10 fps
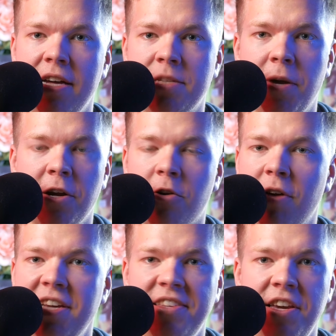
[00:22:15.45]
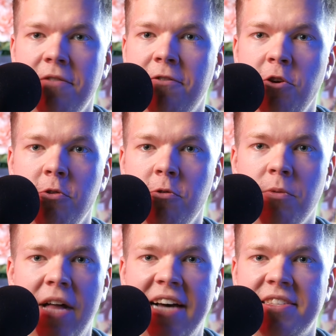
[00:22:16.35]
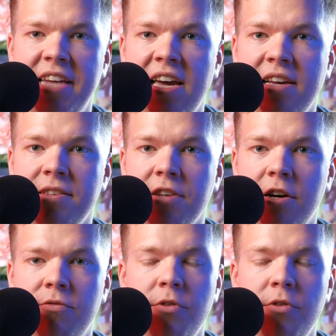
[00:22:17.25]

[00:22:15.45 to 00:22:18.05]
It's been a crazy few last days of